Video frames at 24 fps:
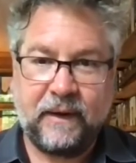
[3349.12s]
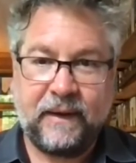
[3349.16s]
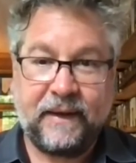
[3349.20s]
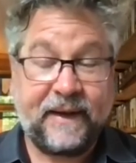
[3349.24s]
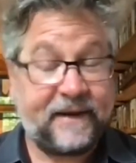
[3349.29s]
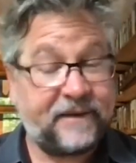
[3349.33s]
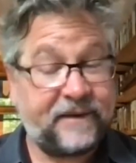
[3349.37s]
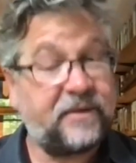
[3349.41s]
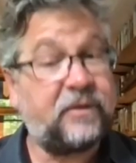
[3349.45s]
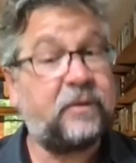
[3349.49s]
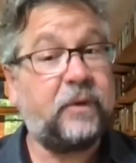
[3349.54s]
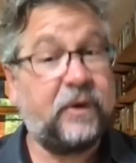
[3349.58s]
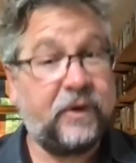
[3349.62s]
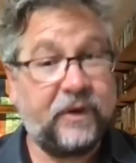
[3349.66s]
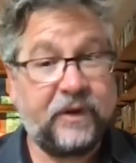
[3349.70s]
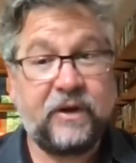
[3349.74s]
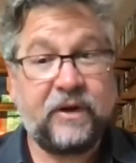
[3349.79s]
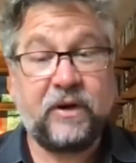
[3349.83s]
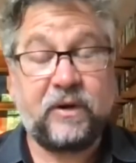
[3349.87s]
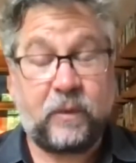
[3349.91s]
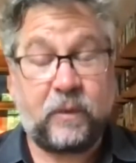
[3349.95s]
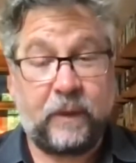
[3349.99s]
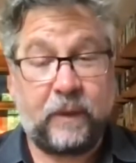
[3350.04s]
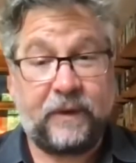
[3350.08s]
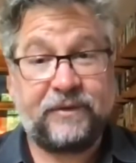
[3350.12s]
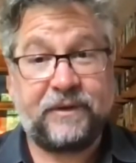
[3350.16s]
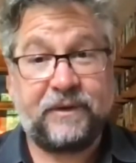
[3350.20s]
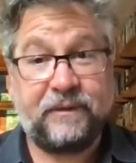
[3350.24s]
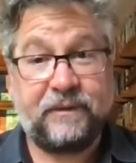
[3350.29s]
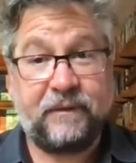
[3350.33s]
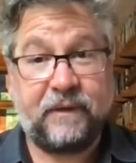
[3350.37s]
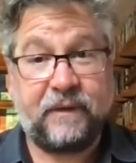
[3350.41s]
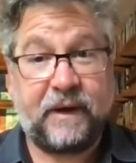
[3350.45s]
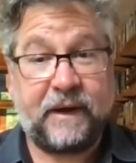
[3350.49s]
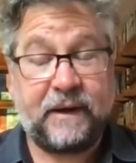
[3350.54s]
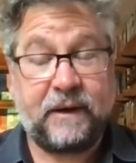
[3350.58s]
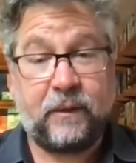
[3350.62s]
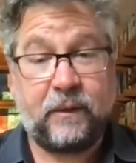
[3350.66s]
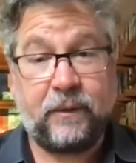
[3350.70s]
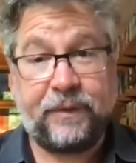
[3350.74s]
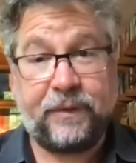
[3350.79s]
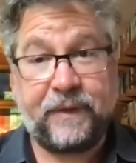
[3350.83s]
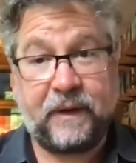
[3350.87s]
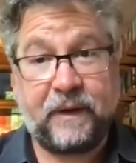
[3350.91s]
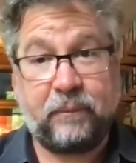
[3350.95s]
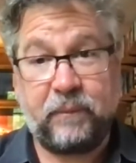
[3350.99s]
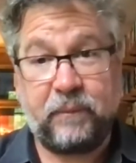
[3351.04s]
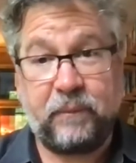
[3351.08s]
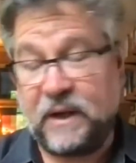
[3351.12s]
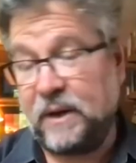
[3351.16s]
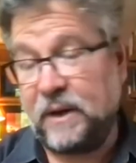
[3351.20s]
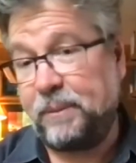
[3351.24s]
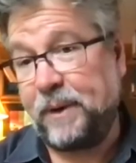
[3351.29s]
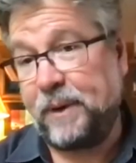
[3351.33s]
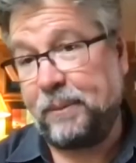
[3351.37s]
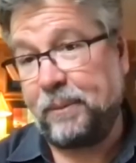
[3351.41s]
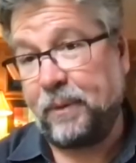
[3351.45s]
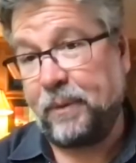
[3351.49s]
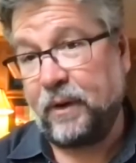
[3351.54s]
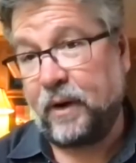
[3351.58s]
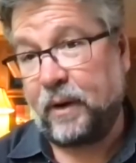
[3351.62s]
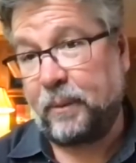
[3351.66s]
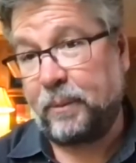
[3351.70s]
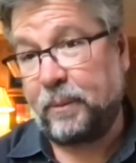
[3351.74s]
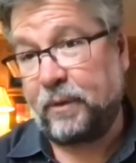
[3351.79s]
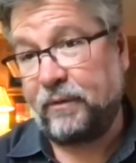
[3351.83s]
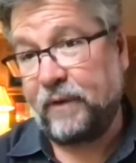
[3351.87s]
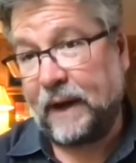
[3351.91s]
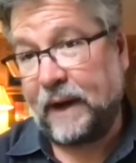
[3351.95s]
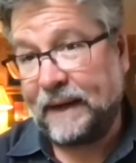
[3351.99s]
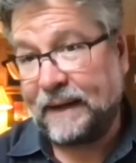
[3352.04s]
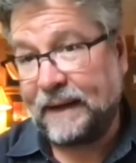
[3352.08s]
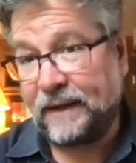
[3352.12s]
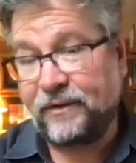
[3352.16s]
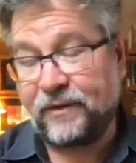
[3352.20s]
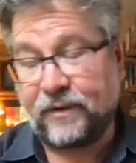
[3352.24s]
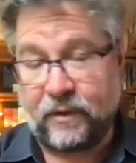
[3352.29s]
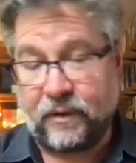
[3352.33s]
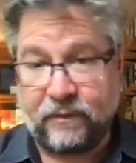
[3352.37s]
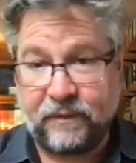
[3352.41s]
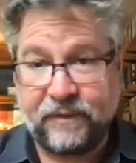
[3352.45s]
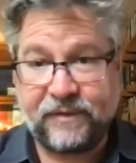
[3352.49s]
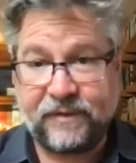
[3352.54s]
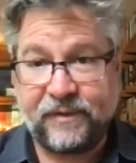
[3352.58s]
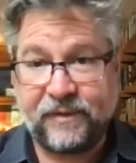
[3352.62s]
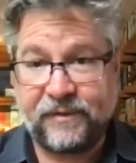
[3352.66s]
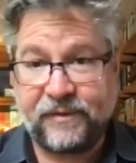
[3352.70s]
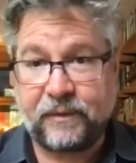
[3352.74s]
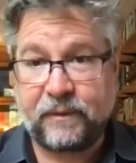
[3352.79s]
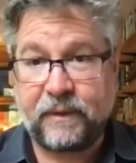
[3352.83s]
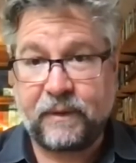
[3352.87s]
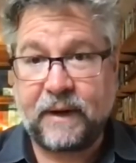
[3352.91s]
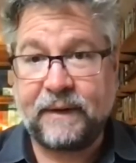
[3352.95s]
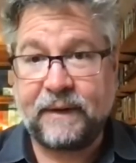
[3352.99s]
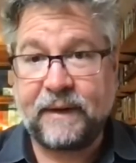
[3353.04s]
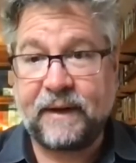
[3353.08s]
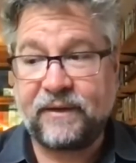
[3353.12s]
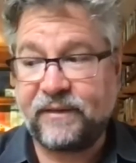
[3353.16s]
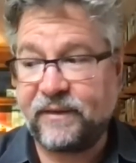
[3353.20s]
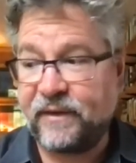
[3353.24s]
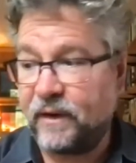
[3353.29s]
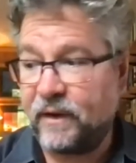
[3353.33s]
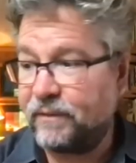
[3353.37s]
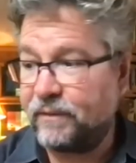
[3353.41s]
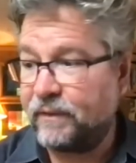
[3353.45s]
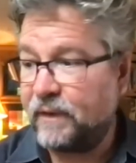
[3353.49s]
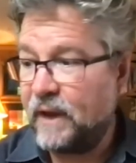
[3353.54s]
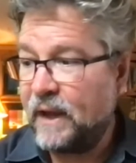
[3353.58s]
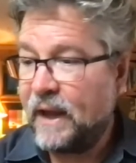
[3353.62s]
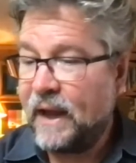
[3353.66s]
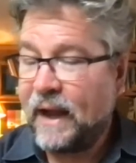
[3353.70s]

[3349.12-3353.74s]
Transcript: That's a really good question. I don't think many people are providing services around that stuff.